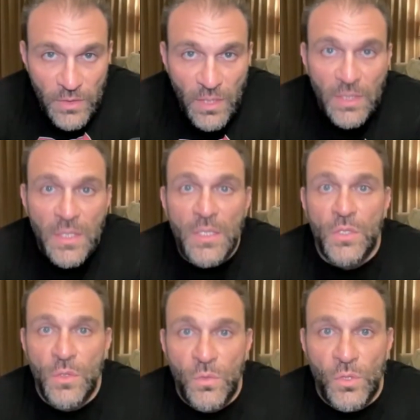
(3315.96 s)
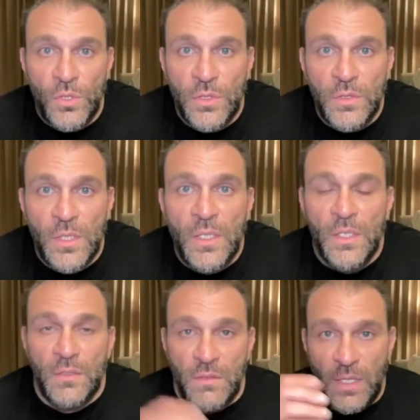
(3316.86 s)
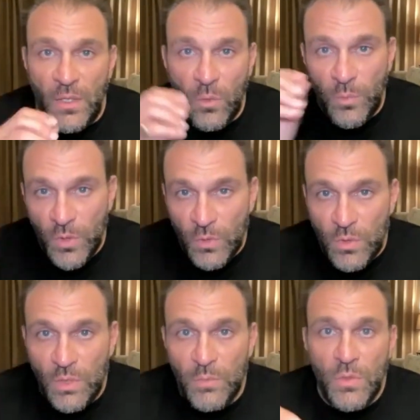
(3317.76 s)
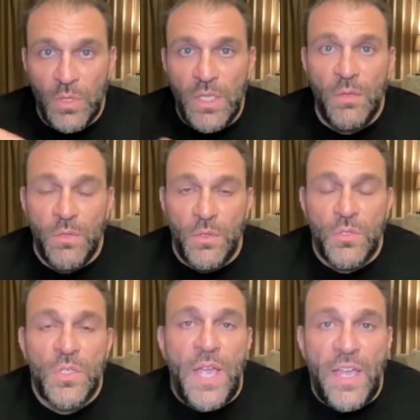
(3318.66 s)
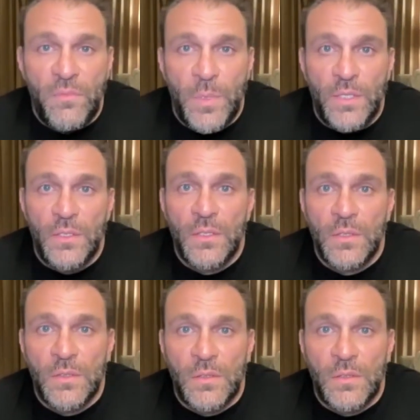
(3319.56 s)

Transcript: techniques you've learned to help you communicate with your staff better?